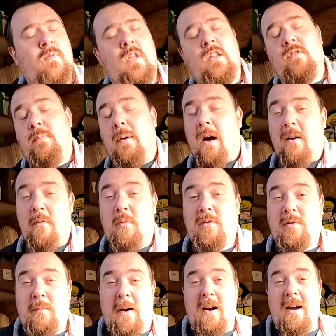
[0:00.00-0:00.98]
It
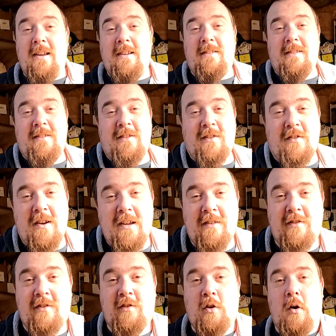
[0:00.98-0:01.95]
was about 18
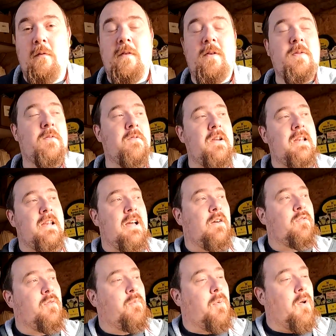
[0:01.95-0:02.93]
degrees, and sort of in the
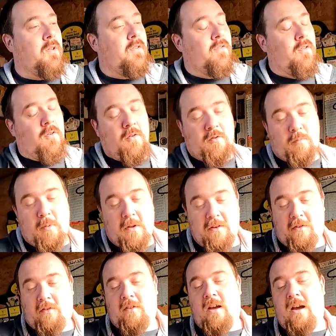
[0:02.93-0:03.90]
greenhouse, the polytunnels,
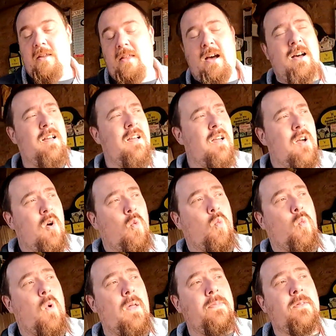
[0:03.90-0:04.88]
places like that,
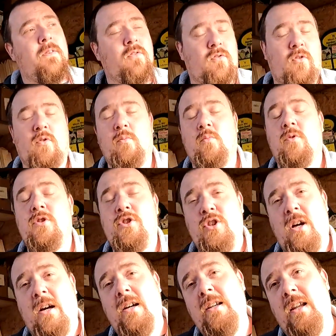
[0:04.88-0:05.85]
when the sun was
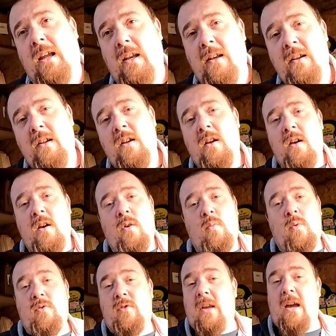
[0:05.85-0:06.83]
shining,
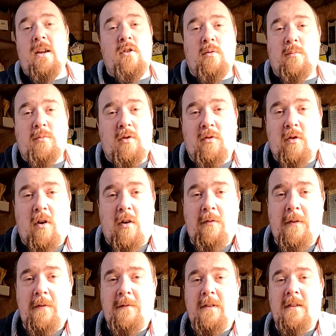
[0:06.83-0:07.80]
was getting up to sort of
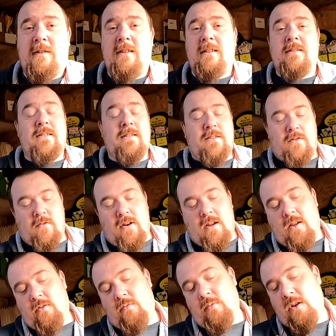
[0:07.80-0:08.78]
50-60
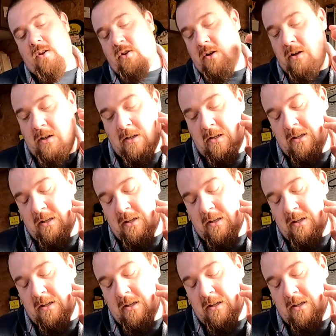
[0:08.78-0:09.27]
degrees, which,